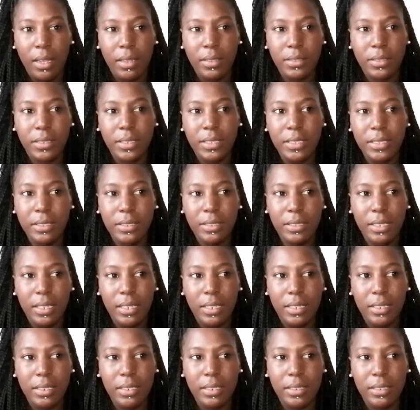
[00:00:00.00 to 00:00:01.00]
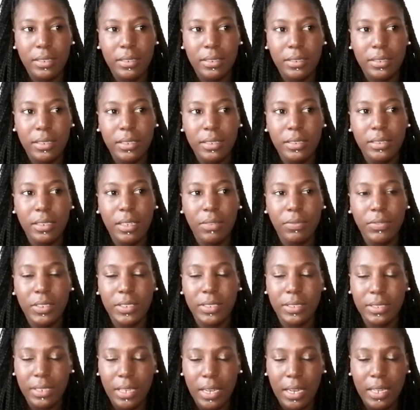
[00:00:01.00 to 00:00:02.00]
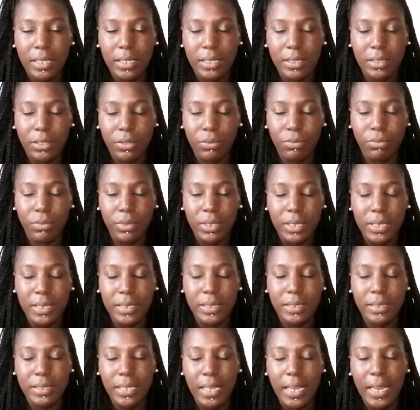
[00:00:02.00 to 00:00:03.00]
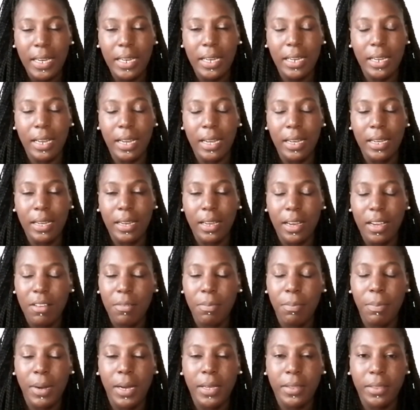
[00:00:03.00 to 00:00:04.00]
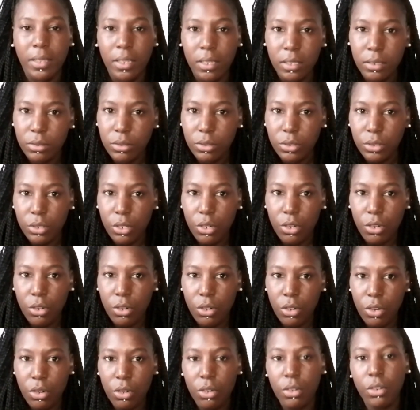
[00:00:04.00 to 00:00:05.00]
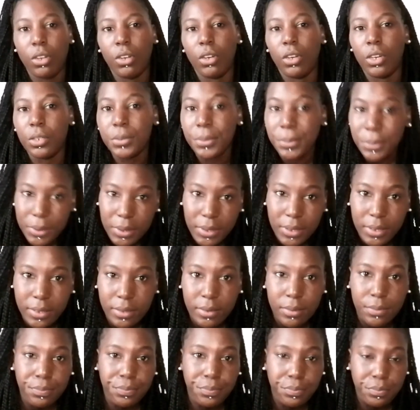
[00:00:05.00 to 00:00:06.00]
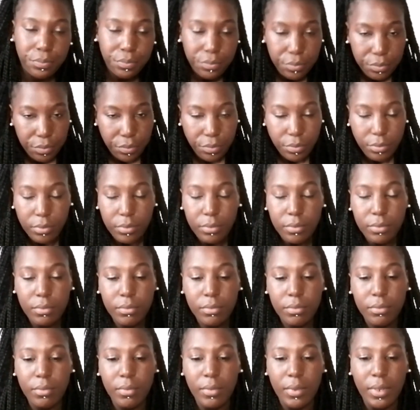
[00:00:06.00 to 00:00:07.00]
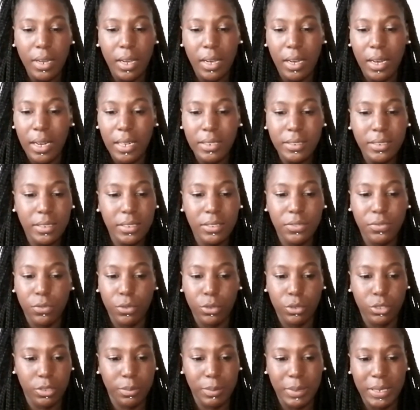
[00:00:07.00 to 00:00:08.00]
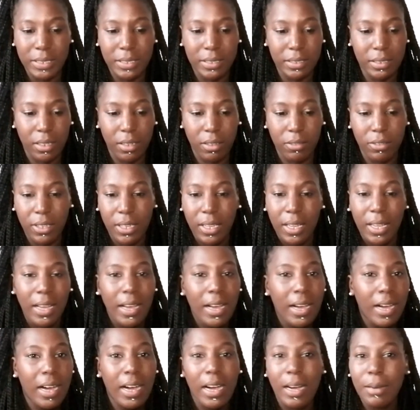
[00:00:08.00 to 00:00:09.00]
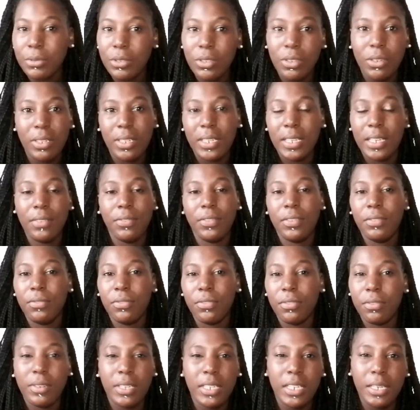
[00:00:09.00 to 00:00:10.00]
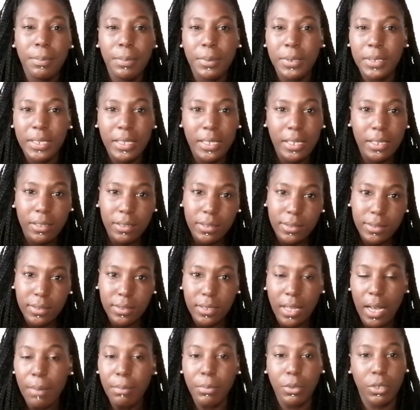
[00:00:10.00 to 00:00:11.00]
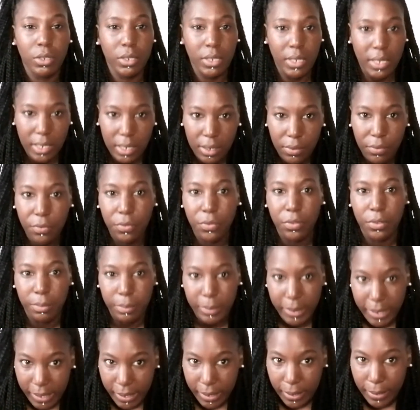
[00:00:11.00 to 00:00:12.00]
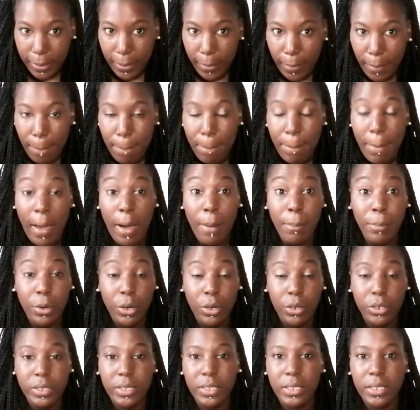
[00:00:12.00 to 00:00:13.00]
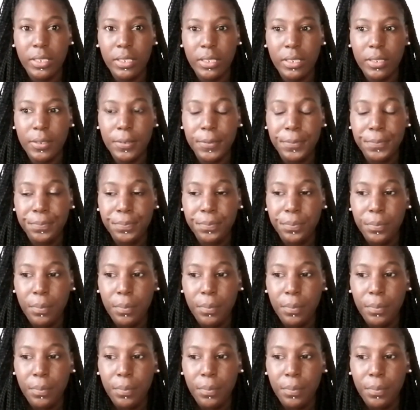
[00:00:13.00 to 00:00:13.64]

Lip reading: since I've decided to really take a life by the cojones, I just thought to myself, I'm not living for anybody else. I'm going to live for me. I'm going to